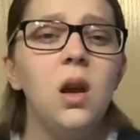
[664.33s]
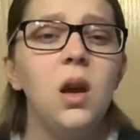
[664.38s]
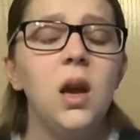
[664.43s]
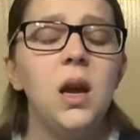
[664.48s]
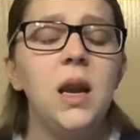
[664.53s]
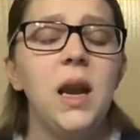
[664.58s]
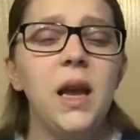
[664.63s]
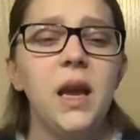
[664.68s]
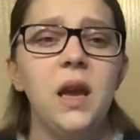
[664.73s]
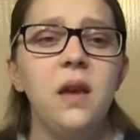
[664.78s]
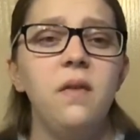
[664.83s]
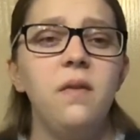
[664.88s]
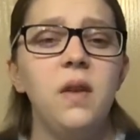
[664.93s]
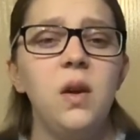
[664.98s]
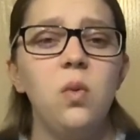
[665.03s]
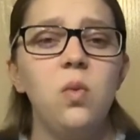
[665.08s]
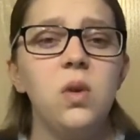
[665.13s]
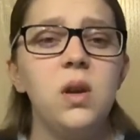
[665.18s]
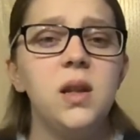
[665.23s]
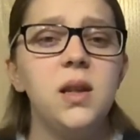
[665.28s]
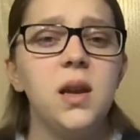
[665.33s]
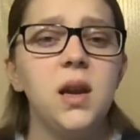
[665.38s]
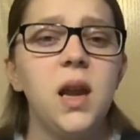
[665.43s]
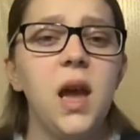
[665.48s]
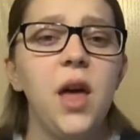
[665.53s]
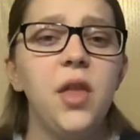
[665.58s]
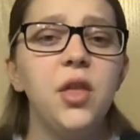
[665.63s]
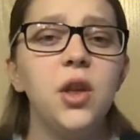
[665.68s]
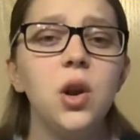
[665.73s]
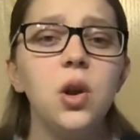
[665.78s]
like if it was a
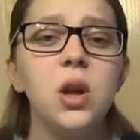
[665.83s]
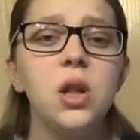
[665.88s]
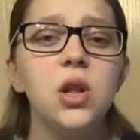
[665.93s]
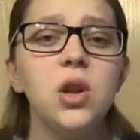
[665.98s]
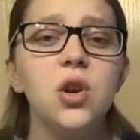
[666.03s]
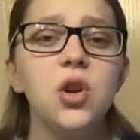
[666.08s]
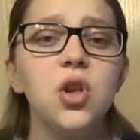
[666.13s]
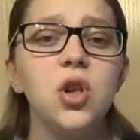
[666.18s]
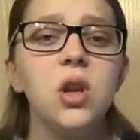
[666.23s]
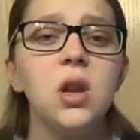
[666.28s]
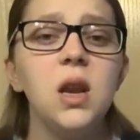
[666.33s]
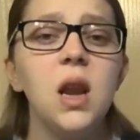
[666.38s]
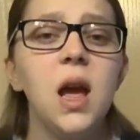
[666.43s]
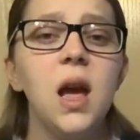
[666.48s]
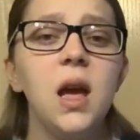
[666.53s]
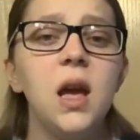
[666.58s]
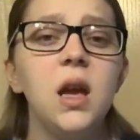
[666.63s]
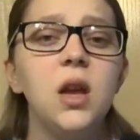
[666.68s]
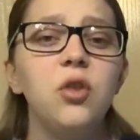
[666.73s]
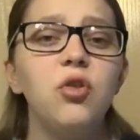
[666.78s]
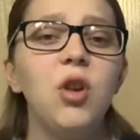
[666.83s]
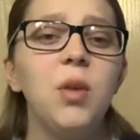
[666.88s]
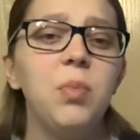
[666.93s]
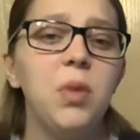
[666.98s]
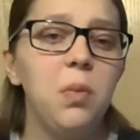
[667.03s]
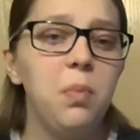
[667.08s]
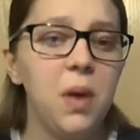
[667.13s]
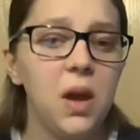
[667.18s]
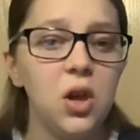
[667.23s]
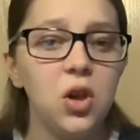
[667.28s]
catheter insertion, and drape
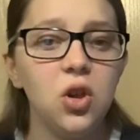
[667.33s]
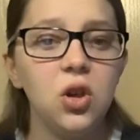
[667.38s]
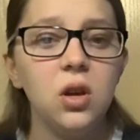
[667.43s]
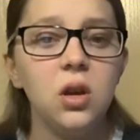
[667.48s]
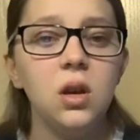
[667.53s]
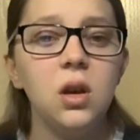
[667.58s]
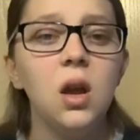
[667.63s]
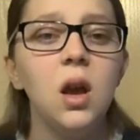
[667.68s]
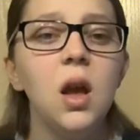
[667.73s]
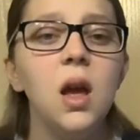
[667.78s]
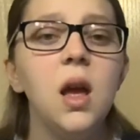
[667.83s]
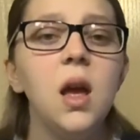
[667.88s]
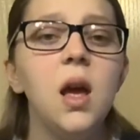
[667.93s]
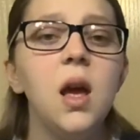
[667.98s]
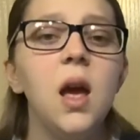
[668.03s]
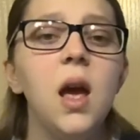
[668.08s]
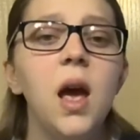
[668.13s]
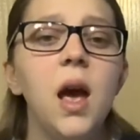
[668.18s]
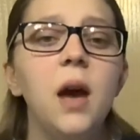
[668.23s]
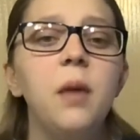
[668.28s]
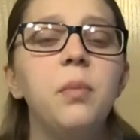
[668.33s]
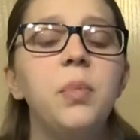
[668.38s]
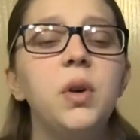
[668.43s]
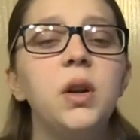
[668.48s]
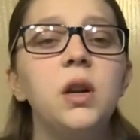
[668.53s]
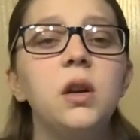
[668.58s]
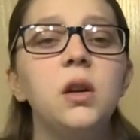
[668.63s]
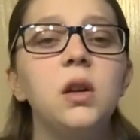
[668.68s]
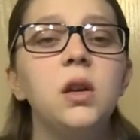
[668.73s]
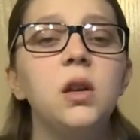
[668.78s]
the patient and put
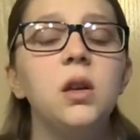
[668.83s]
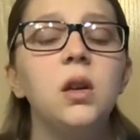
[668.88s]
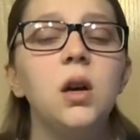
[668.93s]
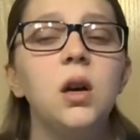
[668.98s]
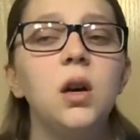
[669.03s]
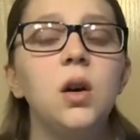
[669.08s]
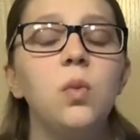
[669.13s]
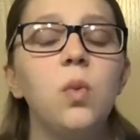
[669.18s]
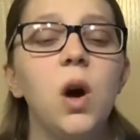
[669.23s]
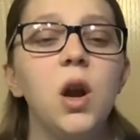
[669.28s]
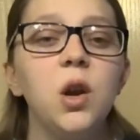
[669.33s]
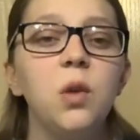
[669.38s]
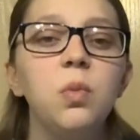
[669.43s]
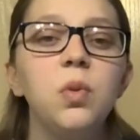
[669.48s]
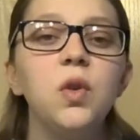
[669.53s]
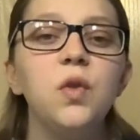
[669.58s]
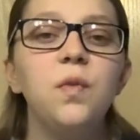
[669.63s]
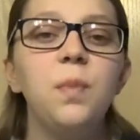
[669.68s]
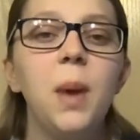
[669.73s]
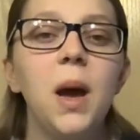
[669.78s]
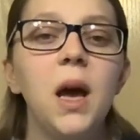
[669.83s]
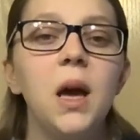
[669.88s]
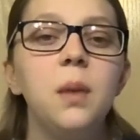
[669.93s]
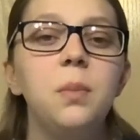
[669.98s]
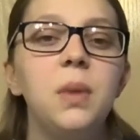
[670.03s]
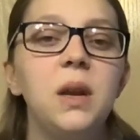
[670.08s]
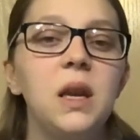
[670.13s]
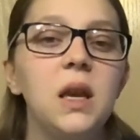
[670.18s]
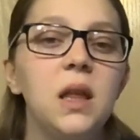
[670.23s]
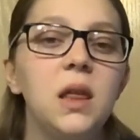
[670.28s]
on a waterproof pad
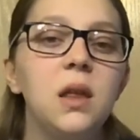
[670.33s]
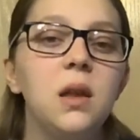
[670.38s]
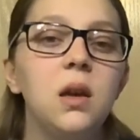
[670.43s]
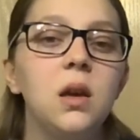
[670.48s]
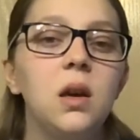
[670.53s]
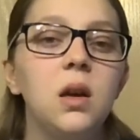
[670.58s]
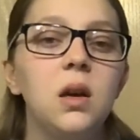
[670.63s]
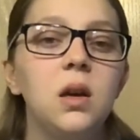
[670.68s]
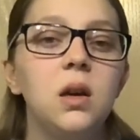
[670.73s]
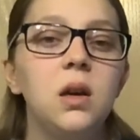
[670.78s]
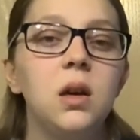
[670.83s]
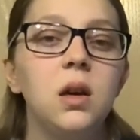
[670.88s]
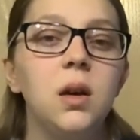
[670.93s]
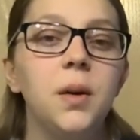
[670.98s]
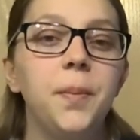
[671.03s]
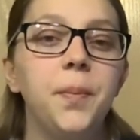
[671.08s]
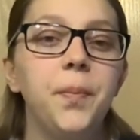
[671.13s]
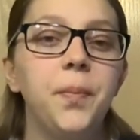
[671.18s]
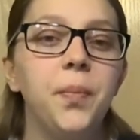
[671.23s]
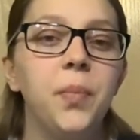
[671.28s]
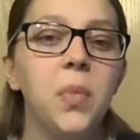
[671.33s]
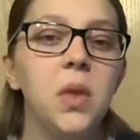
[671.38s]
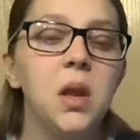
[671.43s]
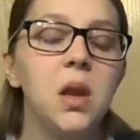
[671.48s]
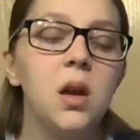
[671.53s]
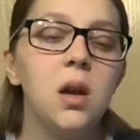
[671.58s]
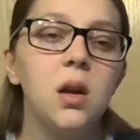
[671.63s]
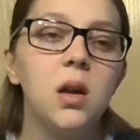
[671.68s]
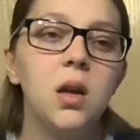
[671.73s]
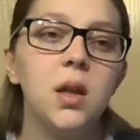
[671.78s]
beneath the
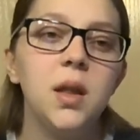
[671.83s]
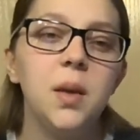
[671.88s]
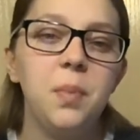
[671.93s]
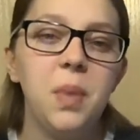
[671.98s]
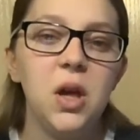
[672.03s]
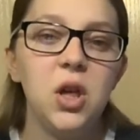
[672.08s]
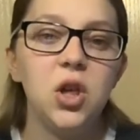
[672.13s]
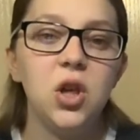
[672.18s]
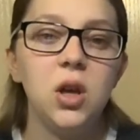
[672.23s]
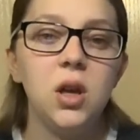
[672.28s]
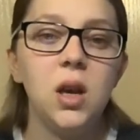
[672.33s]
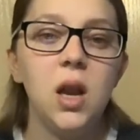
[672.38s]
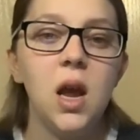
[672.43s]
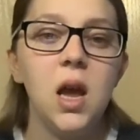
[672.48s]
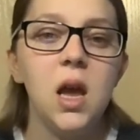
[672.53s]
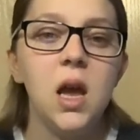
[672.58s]
patient.